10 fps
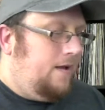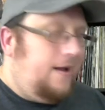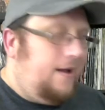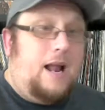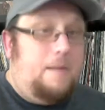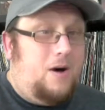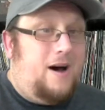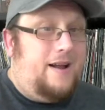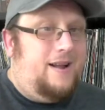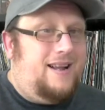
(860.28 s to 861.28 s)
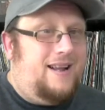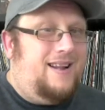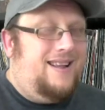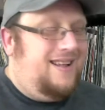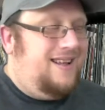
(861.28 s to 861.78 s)
And I bought it. And
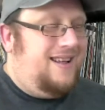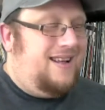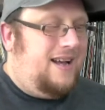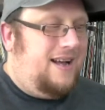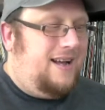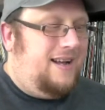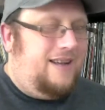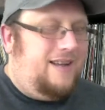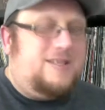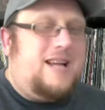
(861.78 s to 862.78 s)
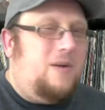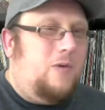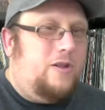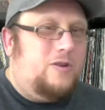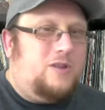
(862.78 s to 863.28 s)
it's kind of one
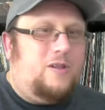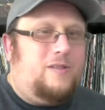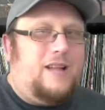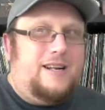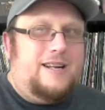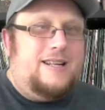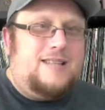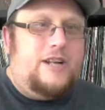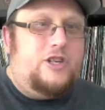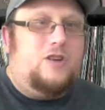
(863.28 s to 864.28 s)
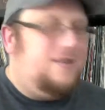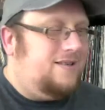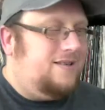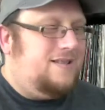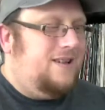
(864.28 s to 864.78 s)
of those little, like, inside jokes,
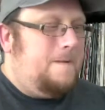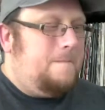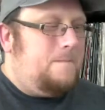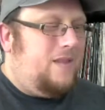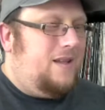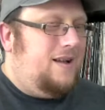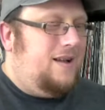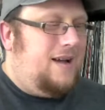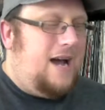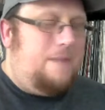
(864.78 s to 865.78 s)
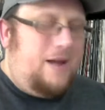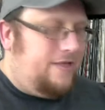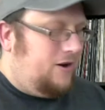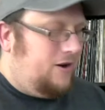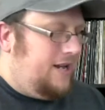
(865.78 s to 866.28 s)
because I paid
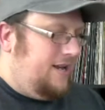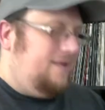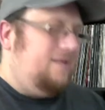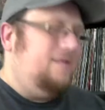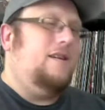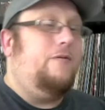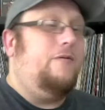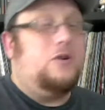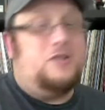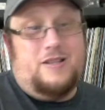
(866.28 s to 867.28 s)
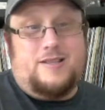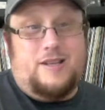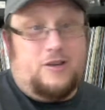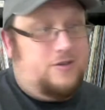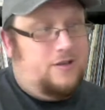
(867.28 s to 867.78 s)
$30. Unfortunately, the
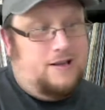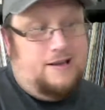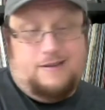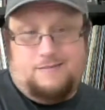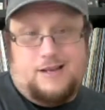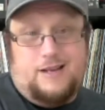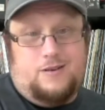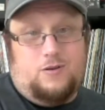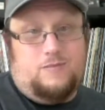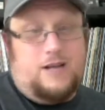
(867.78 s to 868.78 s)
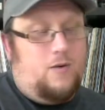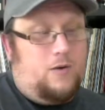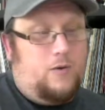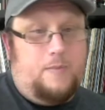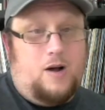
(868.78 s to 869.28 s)
sticker's still on it. I don't want to
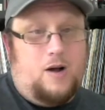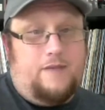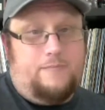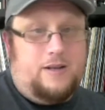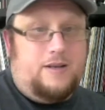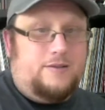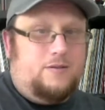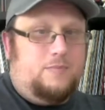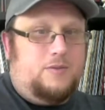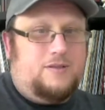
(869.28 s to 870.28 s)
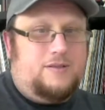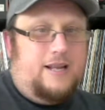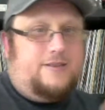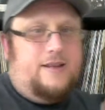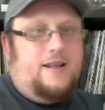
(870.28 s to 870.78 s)
rip it off
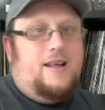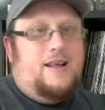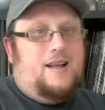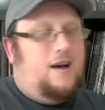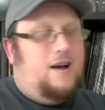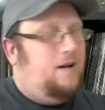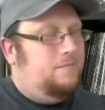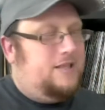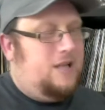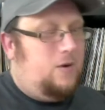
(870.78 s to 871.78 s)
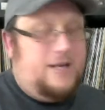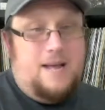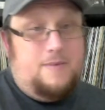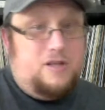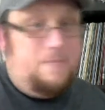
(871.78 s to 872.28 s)
can't see it. Because I don't want to
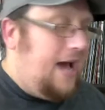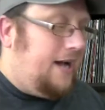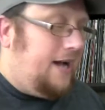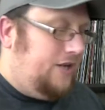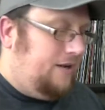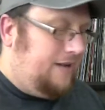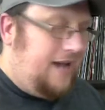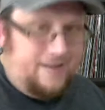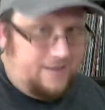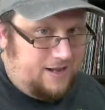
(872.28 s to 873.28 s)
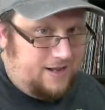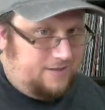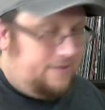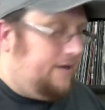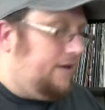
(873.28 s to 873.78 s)
damage the packaging. I hate that
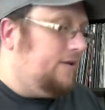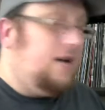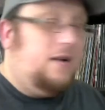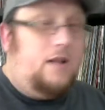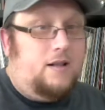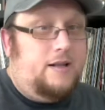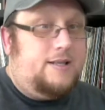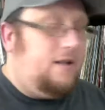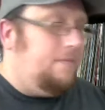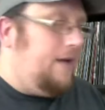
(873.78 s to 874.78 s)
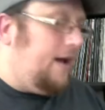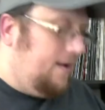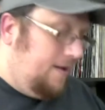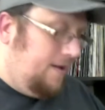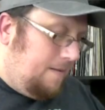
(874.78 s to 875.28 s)
the sticker's on it. Luckily, it's on the back.
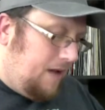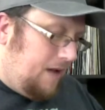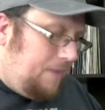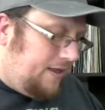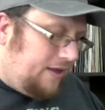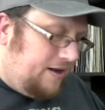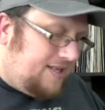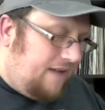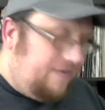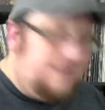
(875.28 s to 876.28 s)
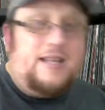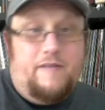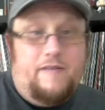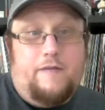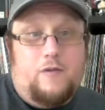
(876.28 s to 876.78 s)
But I paid
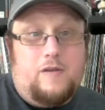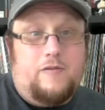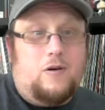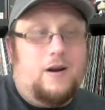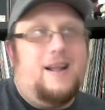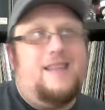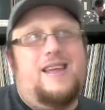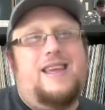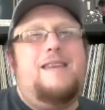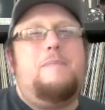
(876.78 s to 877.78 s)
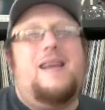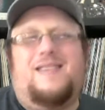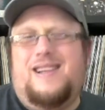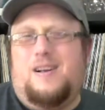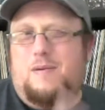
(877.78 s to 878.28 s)
$37.74 for it. And I think he paid a
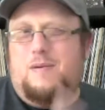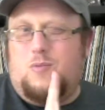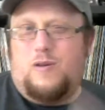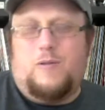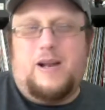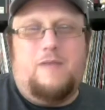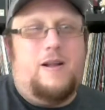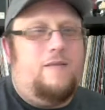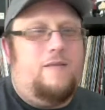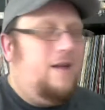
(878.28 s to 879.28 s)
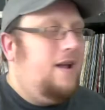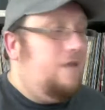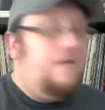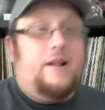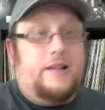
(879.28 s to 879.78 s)
little bit more when he
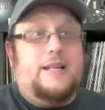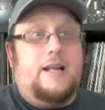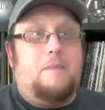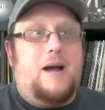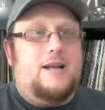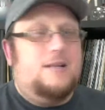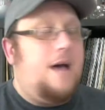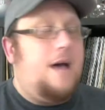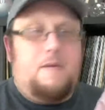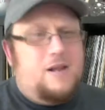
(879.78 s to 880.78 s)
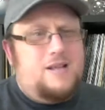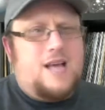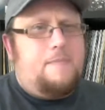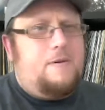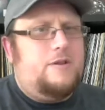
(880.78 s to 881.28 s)
finally did buy his copy. But his
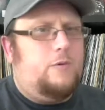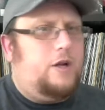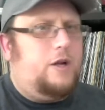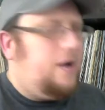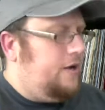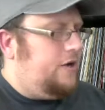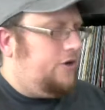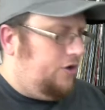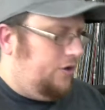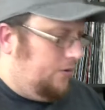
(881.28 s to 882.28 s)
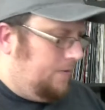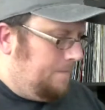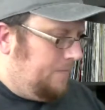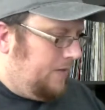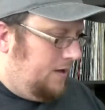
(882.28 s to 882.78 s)
copy was in really good condition, too.
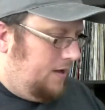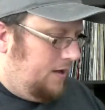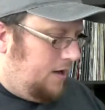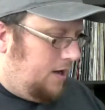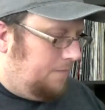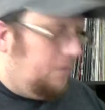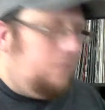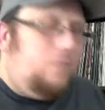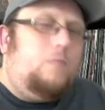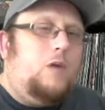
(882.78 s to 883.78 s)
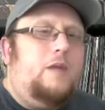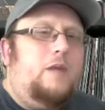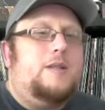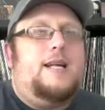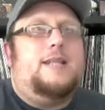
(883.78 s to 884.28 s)
But really
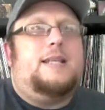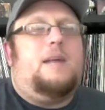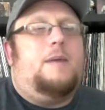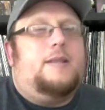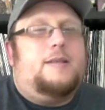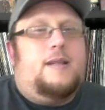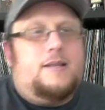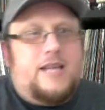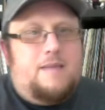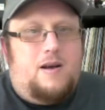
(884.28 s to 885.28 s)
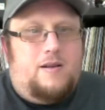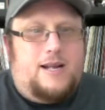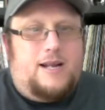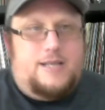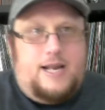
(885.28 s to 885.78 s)
what stands out about this. Now, this came out in
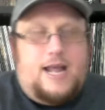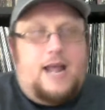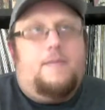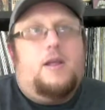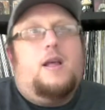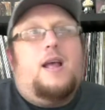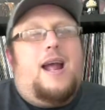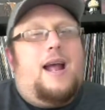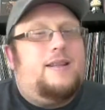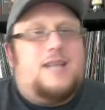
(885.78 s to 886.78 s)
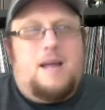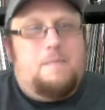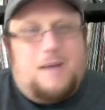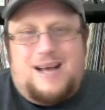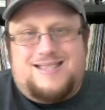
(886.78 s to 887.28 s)
1988. At the time,
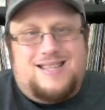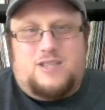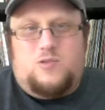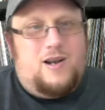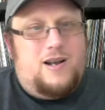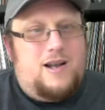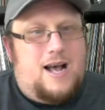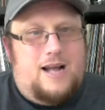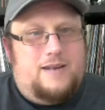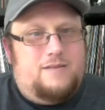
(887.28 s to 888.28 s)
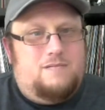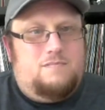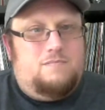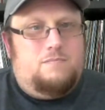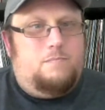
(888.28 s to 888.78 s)
box sets were not
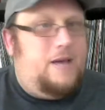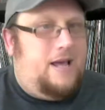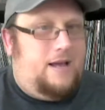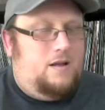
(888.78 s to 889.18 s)
big.